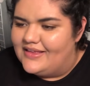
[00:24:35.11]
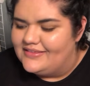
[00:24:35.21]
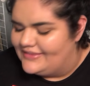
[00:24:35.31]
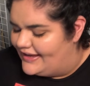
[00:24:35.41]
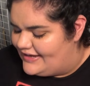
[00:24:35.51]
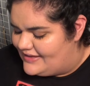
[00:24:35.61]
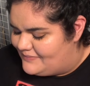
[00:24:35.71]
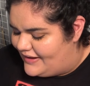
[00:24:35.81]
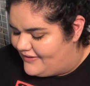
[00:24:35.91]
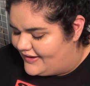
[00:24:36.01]
Lady
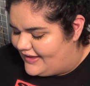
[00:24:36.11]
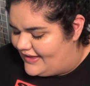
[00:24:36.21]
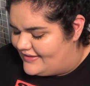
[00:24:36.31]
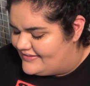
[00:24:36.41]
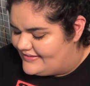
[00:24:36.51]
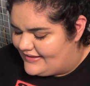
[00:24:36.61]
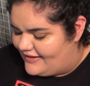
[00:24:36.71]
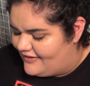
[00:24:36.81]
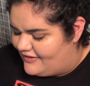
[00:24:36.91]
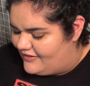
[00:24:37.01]
America,
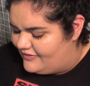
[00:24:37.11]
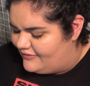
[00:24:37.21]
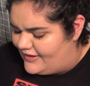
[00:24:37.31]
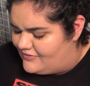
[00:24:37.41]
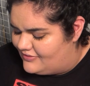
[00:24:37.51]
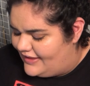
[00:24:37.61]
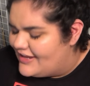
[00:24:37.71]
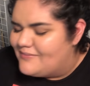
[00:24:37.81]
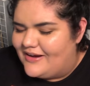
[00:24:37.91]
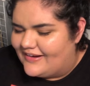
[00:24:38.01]
singer, wait,
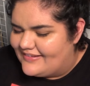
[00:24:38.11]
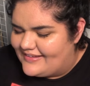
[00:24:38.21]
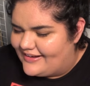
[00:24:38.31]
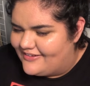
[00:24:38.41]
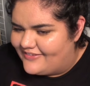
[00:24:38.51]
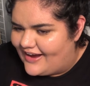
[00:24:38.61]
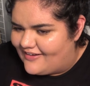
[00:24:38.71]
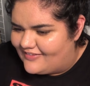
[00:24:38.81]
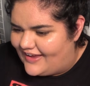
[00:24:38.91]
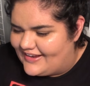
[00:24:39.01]
Lady America, singer of
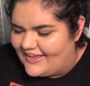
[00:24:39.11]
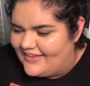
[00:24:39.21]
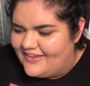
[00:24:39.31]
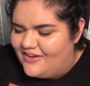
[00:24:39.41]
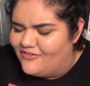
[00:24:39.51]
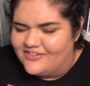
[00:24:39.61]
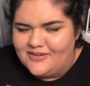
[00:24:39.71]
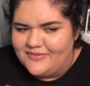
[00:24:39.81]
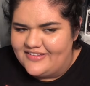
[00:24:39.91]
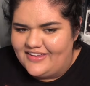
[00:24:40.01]
Carolina, for
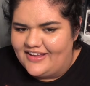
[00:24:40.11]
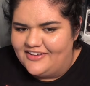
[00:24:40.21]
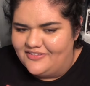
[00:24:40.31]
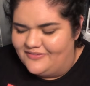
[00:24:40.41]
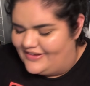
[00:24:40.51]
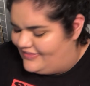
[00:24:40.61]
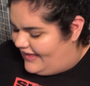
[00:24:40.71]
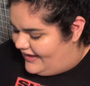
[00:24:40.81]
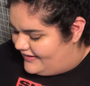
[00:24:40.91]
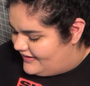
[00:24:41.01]
some reason I couldn't read
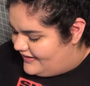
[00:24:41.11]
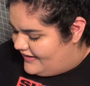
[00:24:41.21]
that,